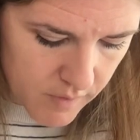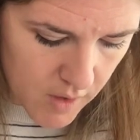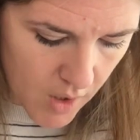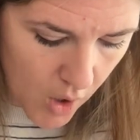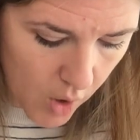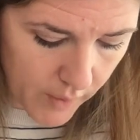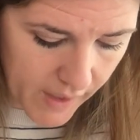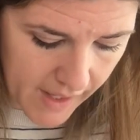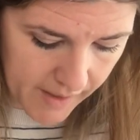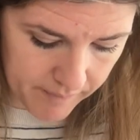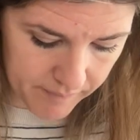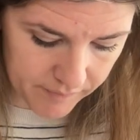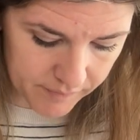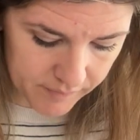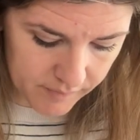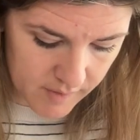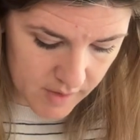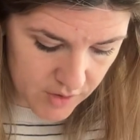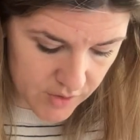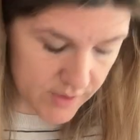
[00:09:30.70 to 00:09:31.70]
Okay,
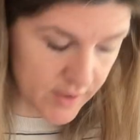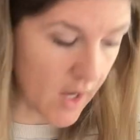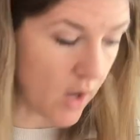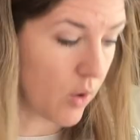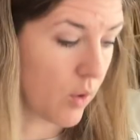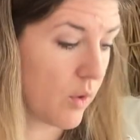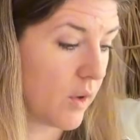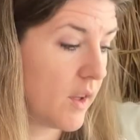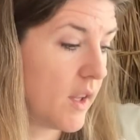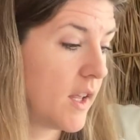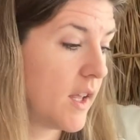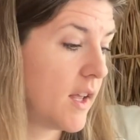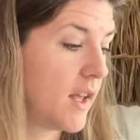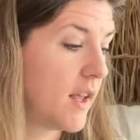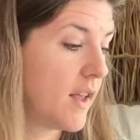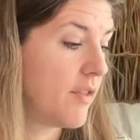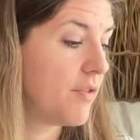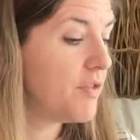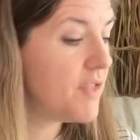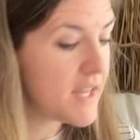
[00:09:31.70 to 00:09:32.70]
so
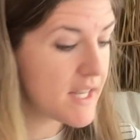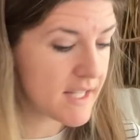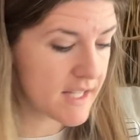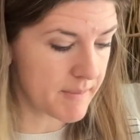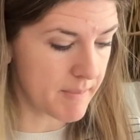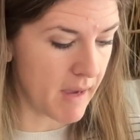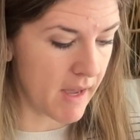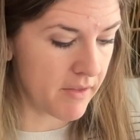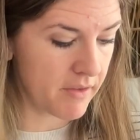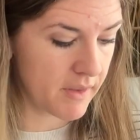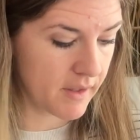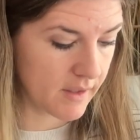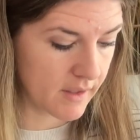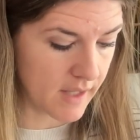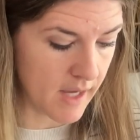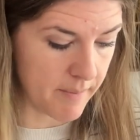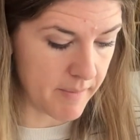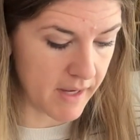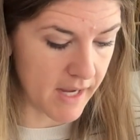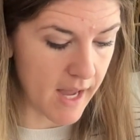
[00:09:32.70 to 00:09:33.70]
this month
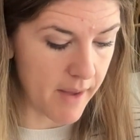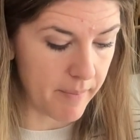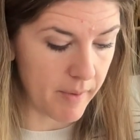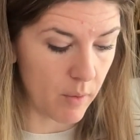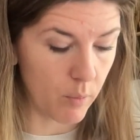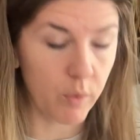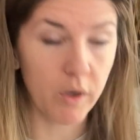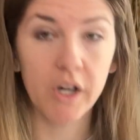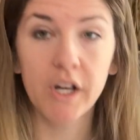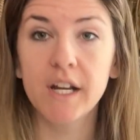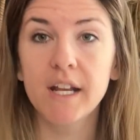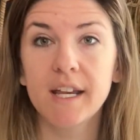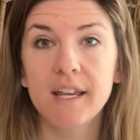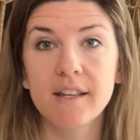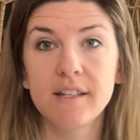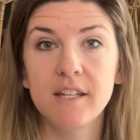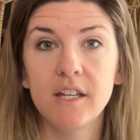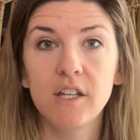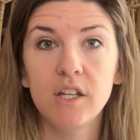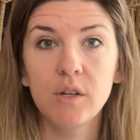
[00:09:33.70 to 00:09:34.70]
coming up, we're going to
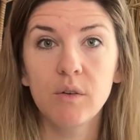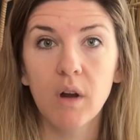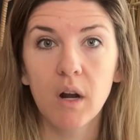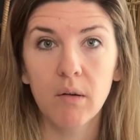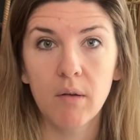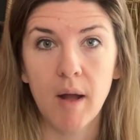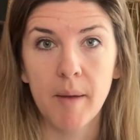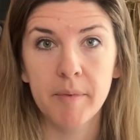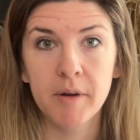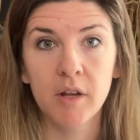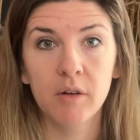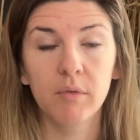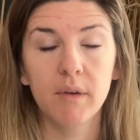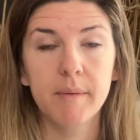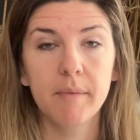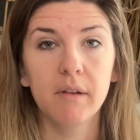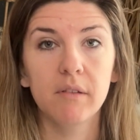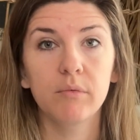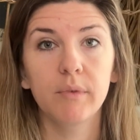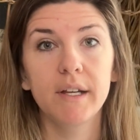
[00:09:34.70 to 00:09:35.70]
continue our Robin Hood
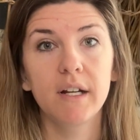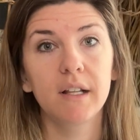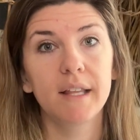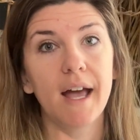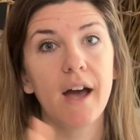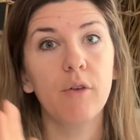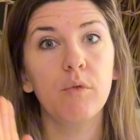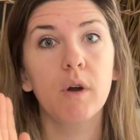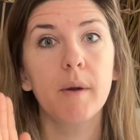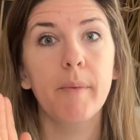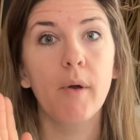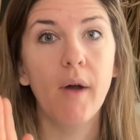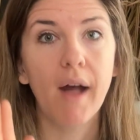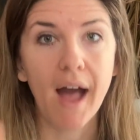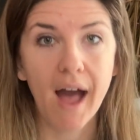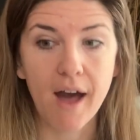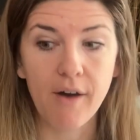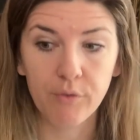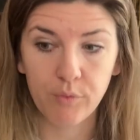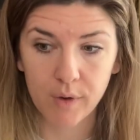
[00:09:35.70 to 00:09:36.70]
read aloud. We're about
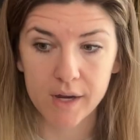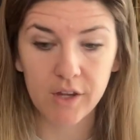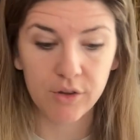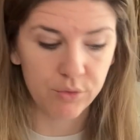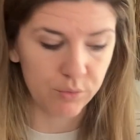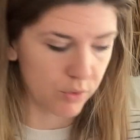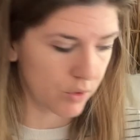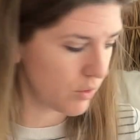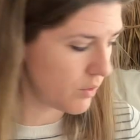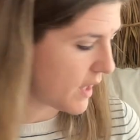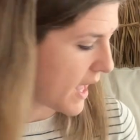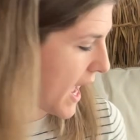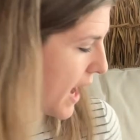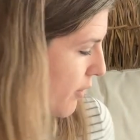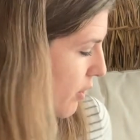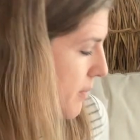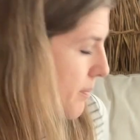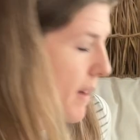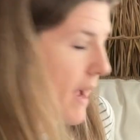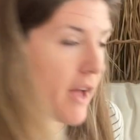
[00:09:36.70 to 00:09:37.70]
halfway through the
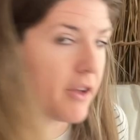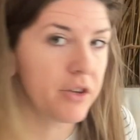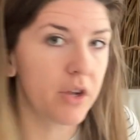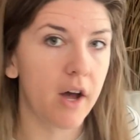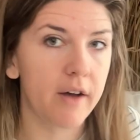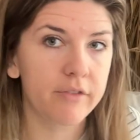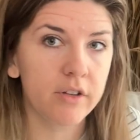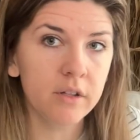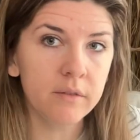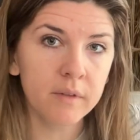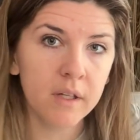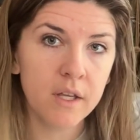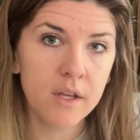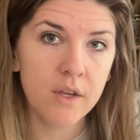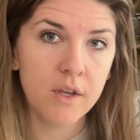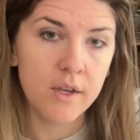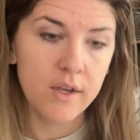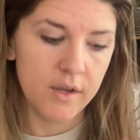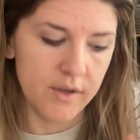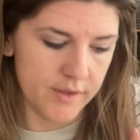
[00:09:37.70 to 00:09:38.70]
Howard Pyle novel.
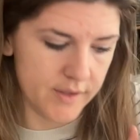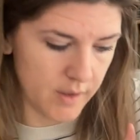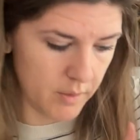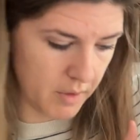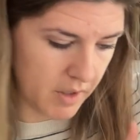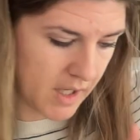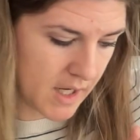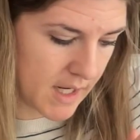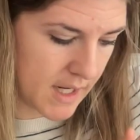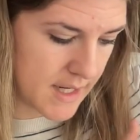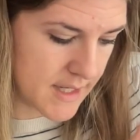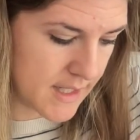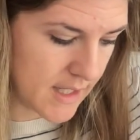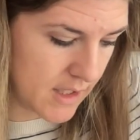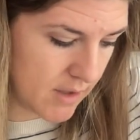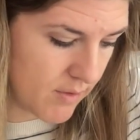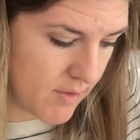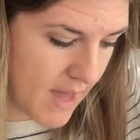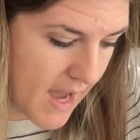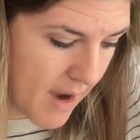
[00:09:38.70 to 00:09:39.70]
So we're going to
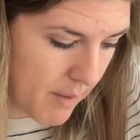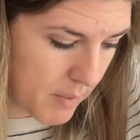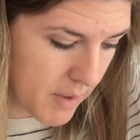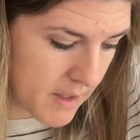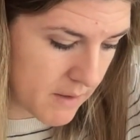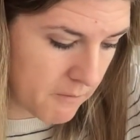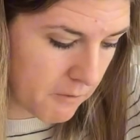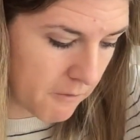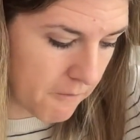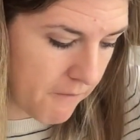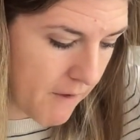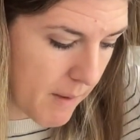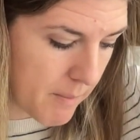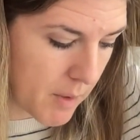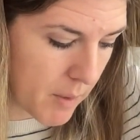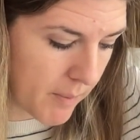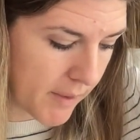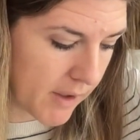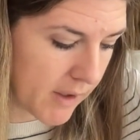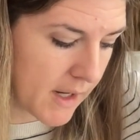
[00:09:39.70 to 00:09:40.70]
continue that one for
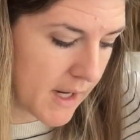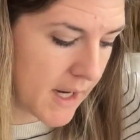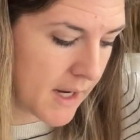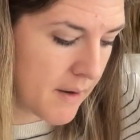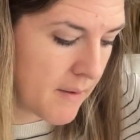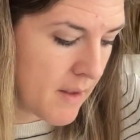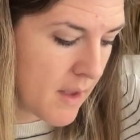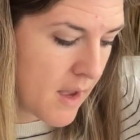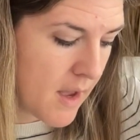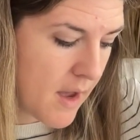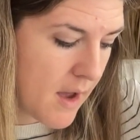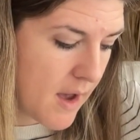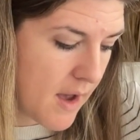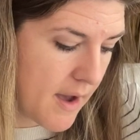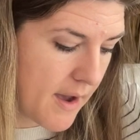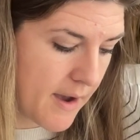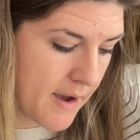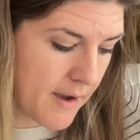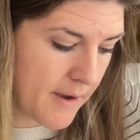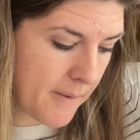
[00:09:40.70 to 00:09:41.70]
February.
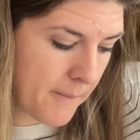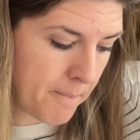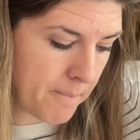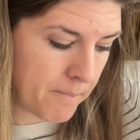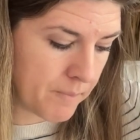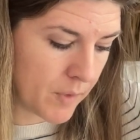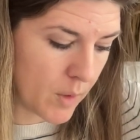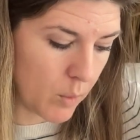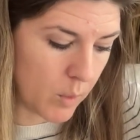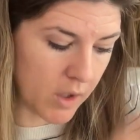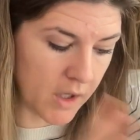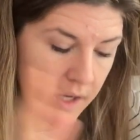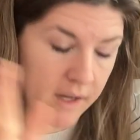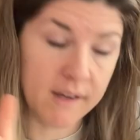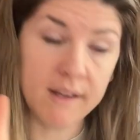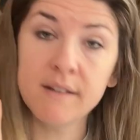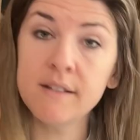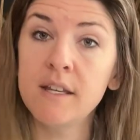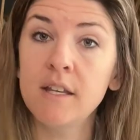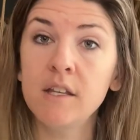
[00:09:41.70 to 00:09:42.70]
We're going
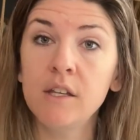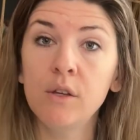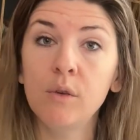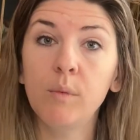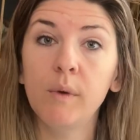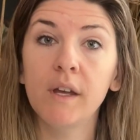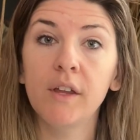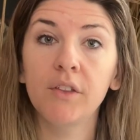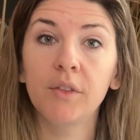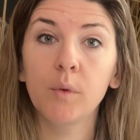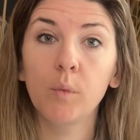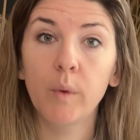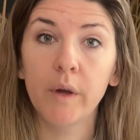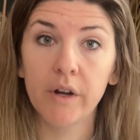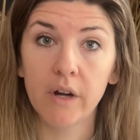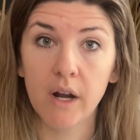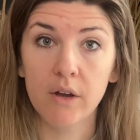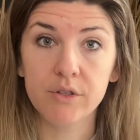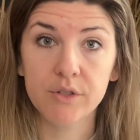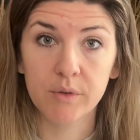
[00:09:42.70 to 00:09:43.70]
to continue with
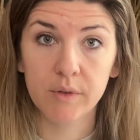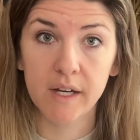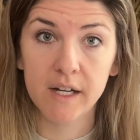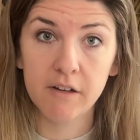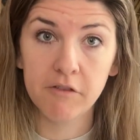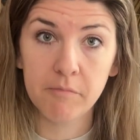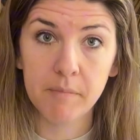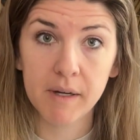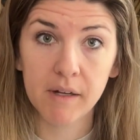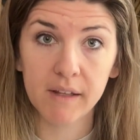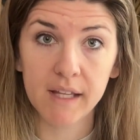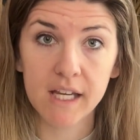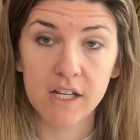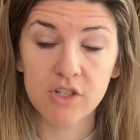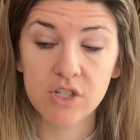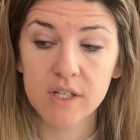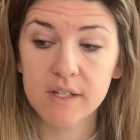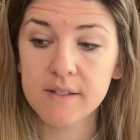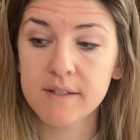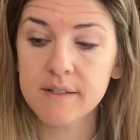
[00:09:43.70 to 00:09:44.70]
Wonder House Creative Middle
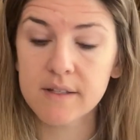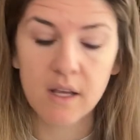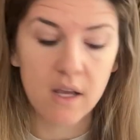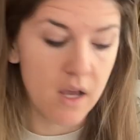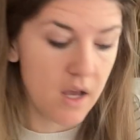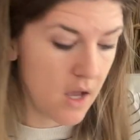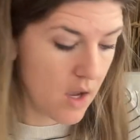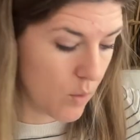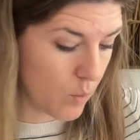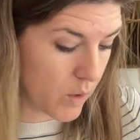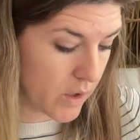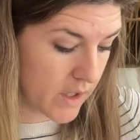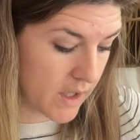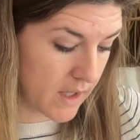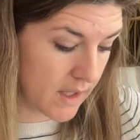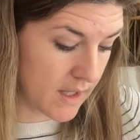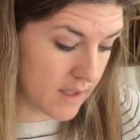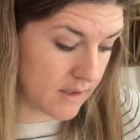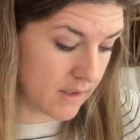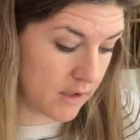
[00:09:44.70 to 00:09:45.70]
Ages. We're going
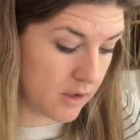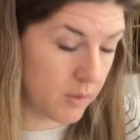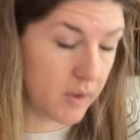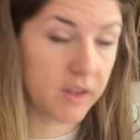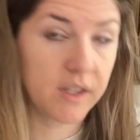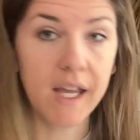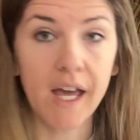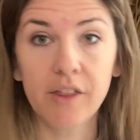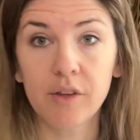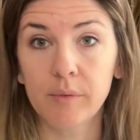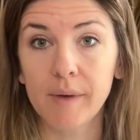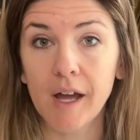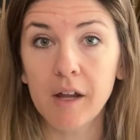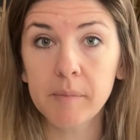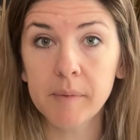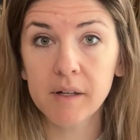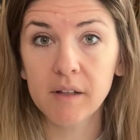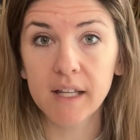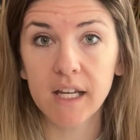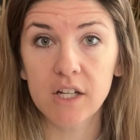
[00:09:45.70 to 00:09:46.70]
to continue with Gather Round
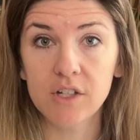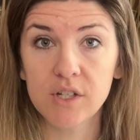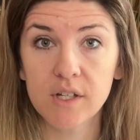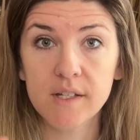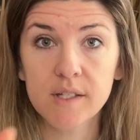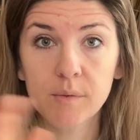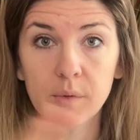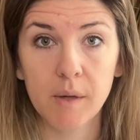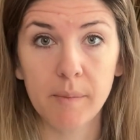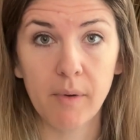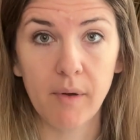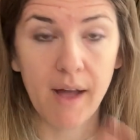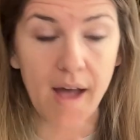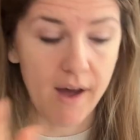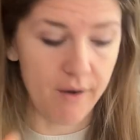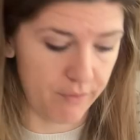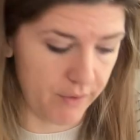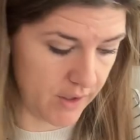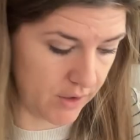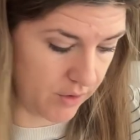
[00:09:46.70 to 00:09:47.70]
Middle Ages. We're about
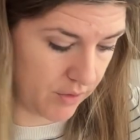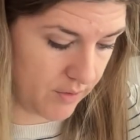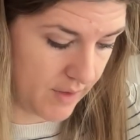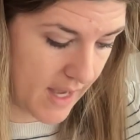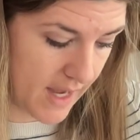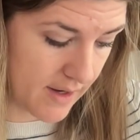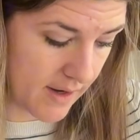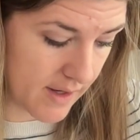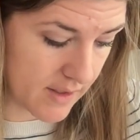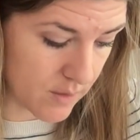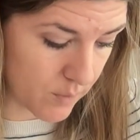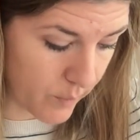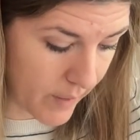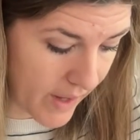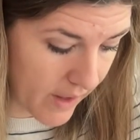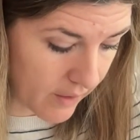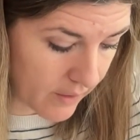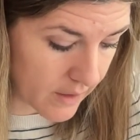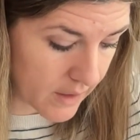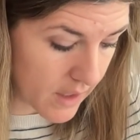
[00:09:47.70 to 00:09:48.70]
halfway through that as
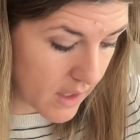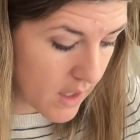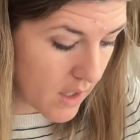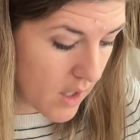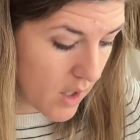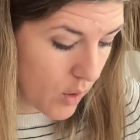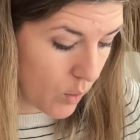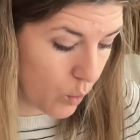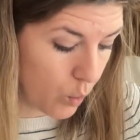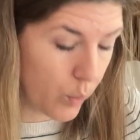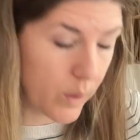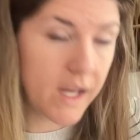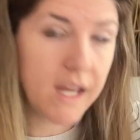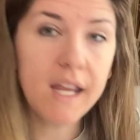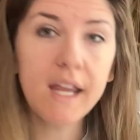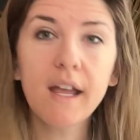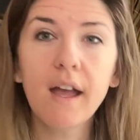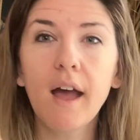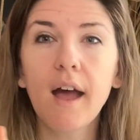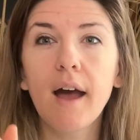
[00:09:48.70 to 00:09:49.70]
well.
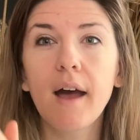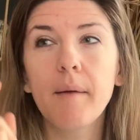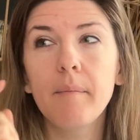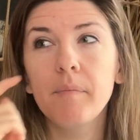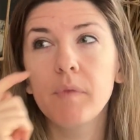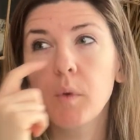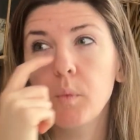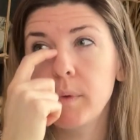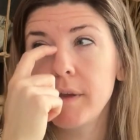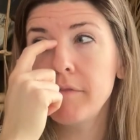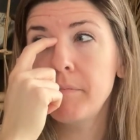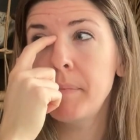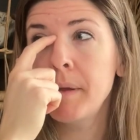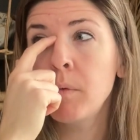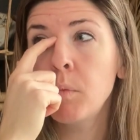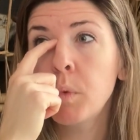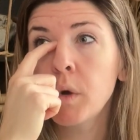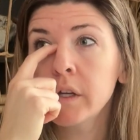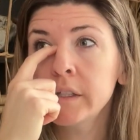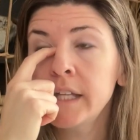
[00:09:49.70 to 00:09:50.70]
We've
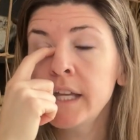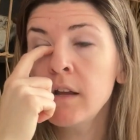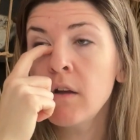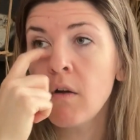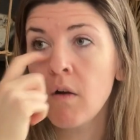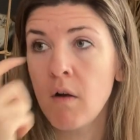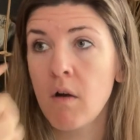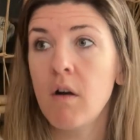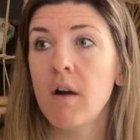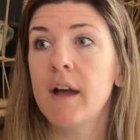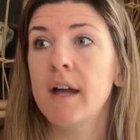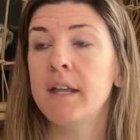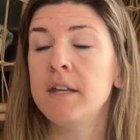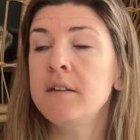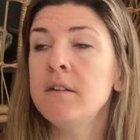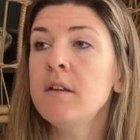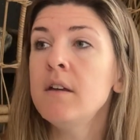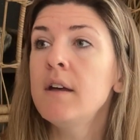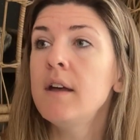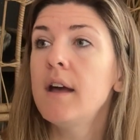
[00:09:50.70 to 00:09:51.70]
been working on